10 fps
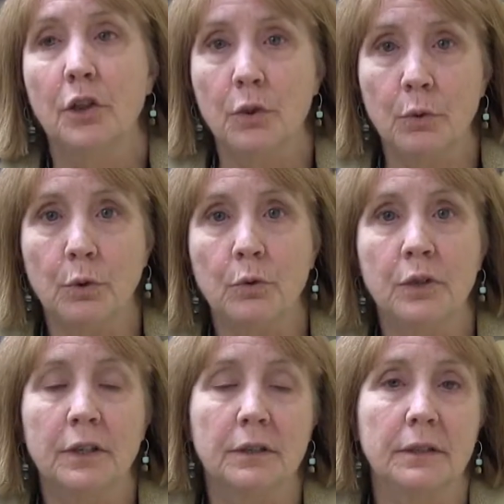through,
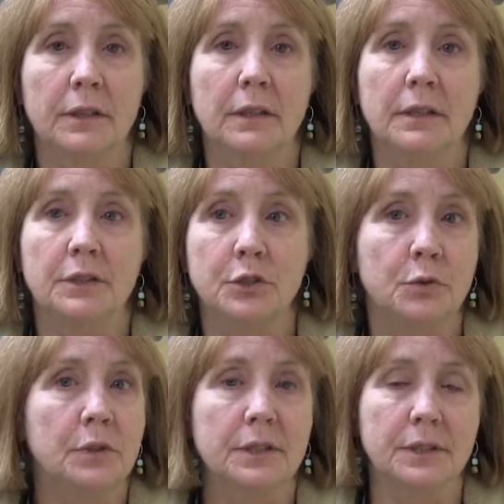the
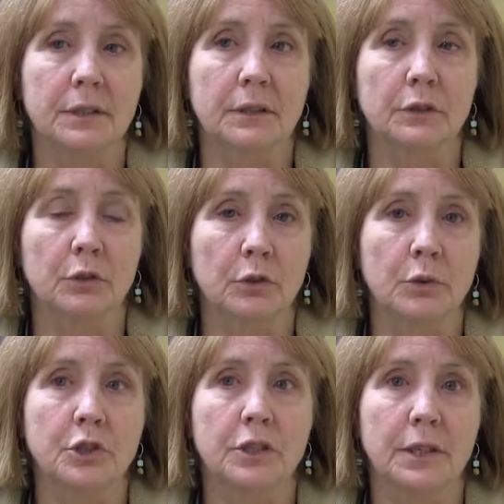student isn't going to learn
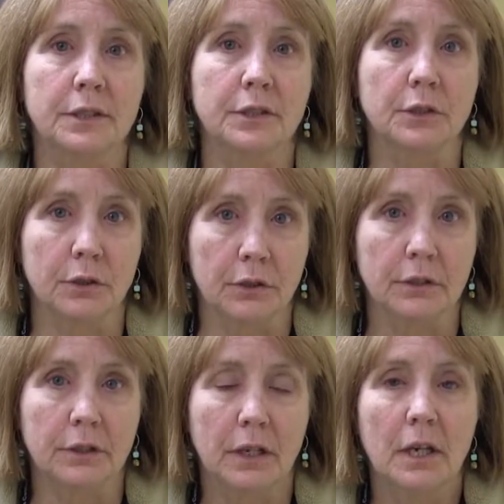what she needs to
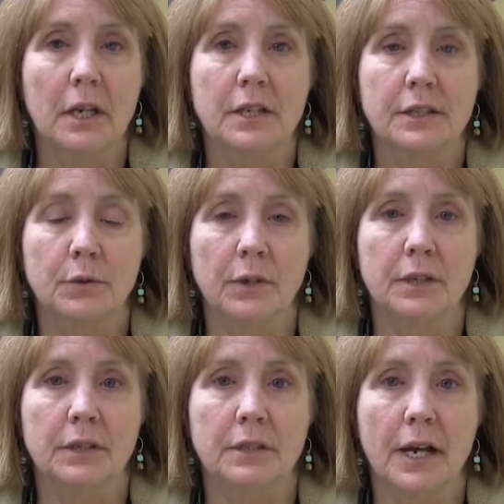learn. So I
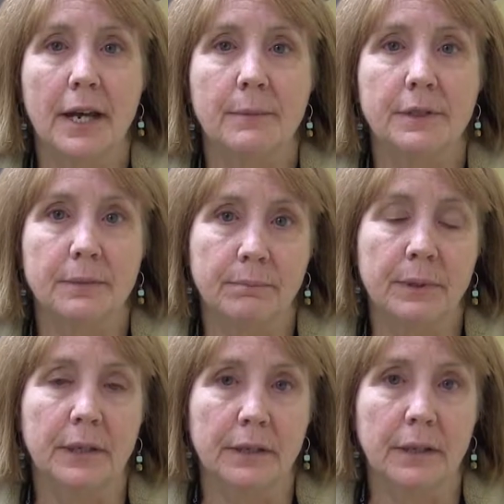think time is a
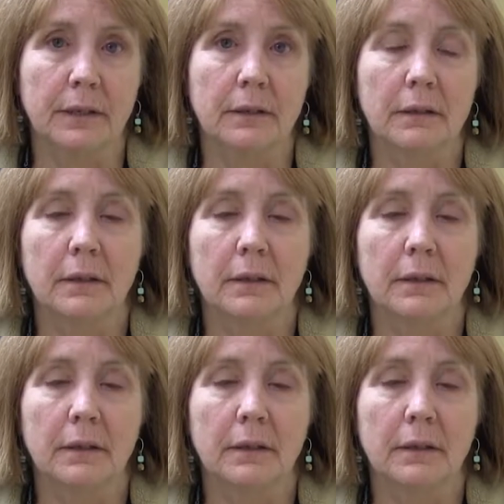big thing.